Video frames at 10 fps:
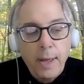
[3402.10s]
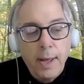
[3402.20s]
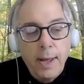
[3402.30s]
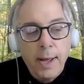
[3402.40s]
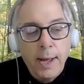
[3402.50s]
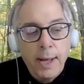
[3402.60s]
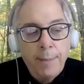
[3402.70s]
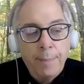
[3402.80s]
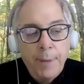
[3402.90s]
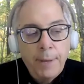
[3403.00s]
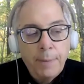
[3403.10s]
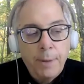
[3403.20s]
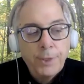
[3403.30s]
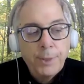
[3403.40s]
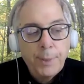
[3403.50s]
uh, but
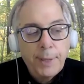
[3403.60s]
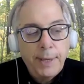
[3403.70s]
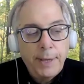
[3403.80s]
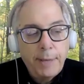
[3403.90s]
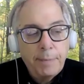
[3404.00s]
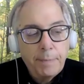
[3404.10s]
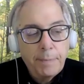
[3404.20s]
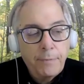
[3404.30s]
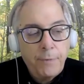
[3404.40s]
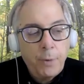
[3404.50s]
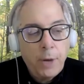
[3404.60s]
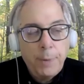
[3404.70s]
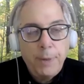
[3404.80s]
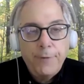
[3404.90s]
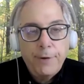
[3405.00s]
ultimately, the phone
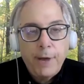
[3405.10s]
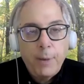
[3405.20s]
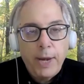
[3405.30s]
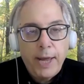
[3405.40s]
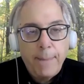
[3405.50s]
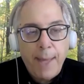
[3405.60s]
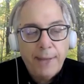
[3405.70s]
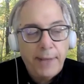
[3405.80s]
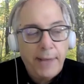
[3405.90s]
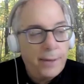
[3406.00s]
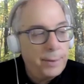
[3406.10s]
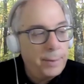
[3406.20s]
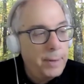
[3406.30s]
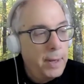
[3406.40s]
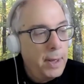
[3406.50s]
company figured out a way to get back together.
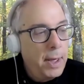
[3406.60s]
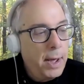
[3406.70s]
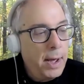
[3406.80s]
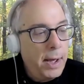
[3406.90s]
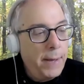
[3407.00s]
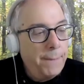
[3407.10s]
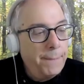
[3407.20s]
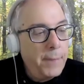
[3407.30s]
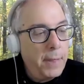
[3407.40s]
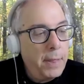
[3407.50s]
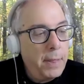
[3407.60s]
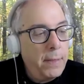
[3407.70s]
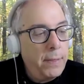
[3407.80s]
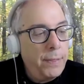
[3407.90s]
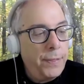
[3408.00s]
Um,
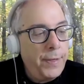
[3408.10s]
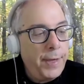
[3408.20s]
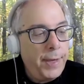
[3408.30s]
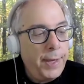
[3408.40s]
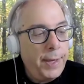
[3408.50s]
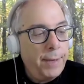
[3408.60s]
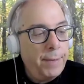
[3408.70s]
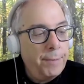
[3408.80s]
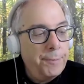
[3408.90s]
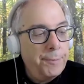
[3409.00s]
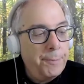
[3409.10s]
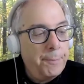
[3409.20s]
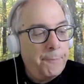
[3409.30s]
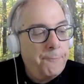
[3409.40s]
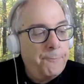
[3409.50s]
the
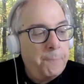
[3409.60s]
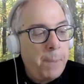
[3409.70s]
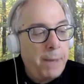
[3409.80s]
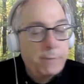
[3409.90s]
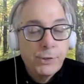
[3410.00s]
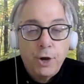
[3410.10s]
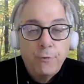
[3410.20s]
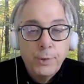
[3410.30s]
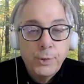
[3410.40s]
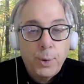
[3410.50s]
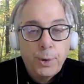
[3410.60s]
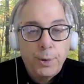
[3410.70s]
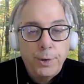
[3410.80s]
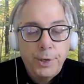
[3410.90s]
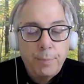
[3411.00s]
Microsoft was
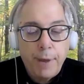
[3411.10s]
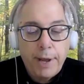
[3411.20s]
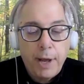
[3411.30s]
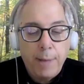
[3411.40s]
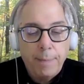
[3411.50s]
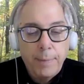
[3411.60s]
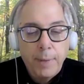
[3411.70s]
ordered to break up,